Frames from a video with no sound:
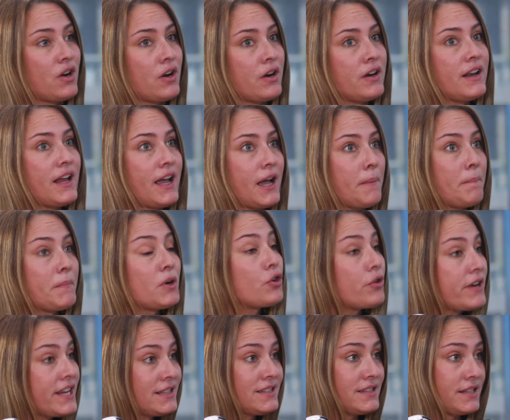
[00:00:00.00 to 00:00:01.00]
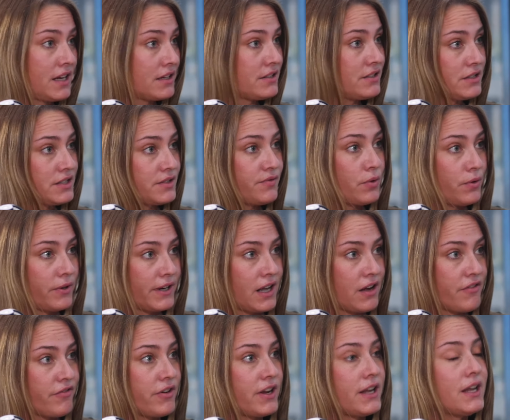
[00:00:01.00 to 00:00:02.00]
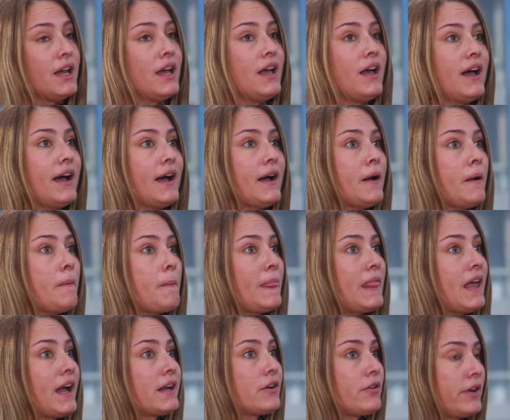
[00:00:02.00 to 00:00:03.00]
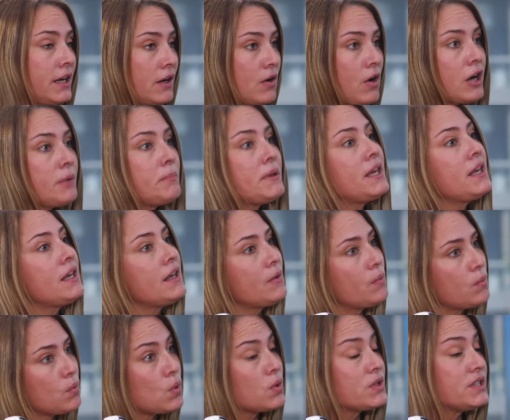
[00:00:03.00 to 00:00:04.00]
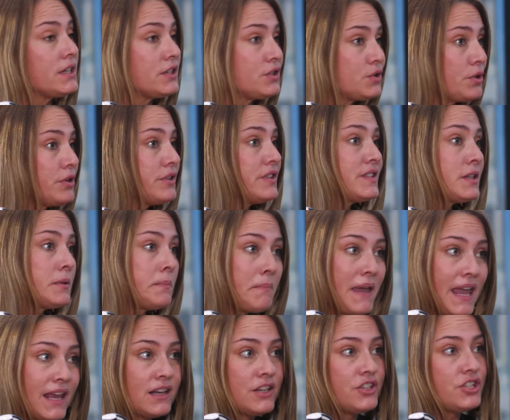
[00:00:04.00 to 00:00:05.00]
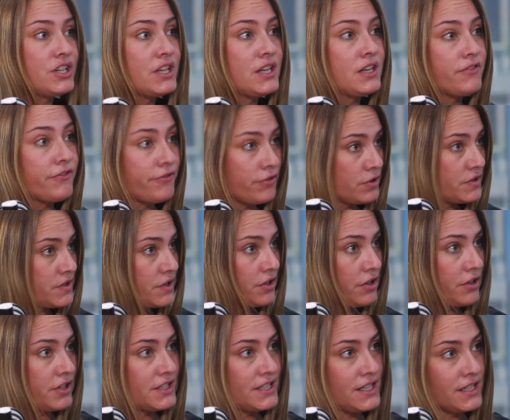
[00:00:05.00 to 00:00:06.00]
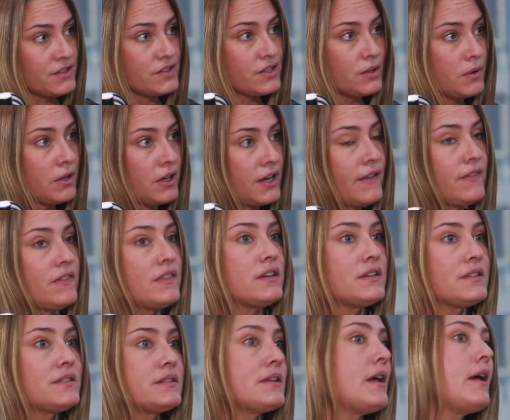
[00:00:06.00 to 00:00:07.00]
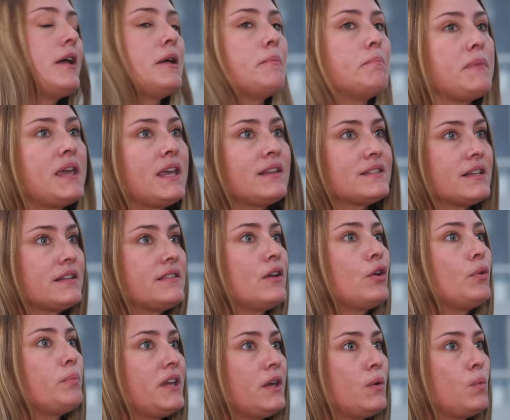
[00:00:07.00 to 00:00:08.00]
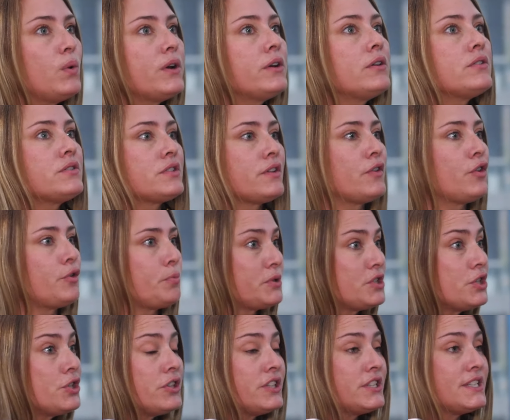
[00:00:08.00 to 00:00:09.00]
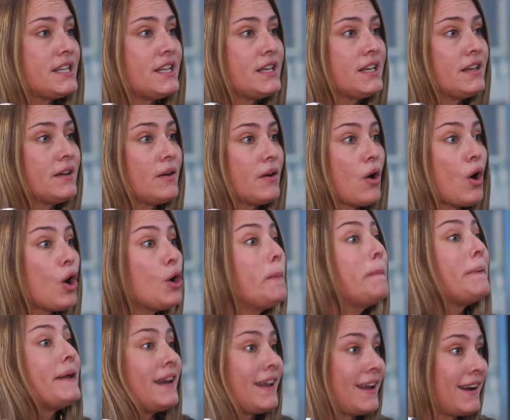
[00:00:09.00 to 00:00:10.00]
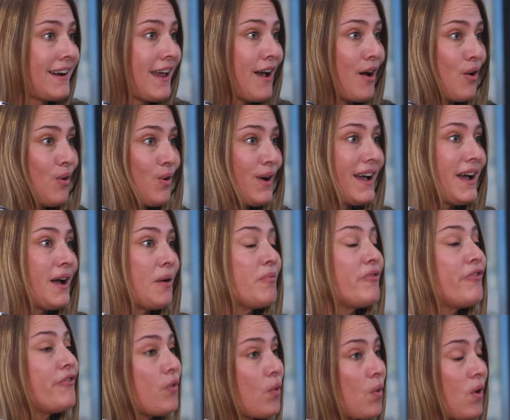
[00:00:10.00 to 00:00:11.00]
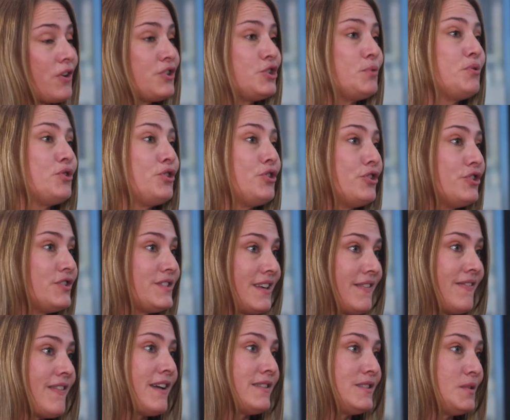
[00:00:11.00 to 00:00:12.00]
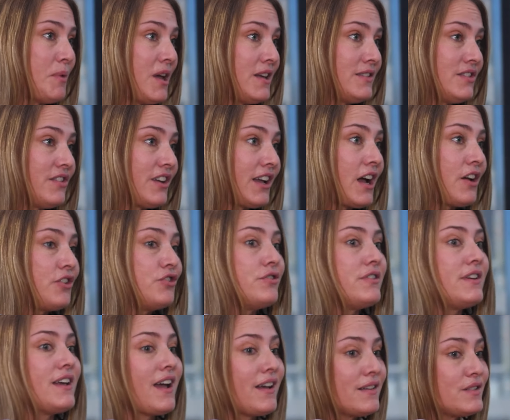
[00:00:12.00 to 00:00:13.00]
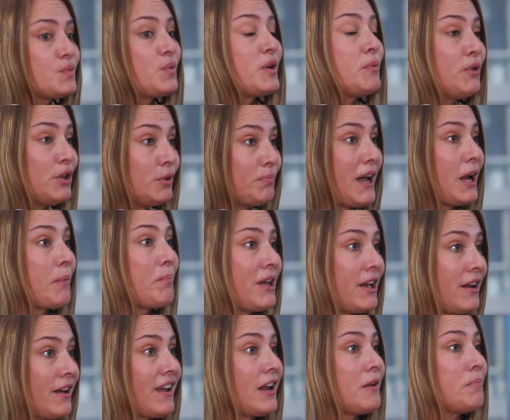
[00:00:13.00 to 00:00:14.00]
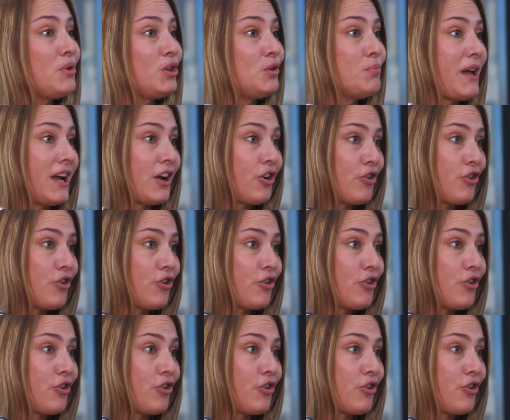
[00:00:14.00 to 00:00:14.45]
on green sectors for recovery, like green economy, water, tourism, energy, food security, and so on. And this means that there'll be windows of opportunity opening now for entrepreneurs in that space in the country as we build back better and build back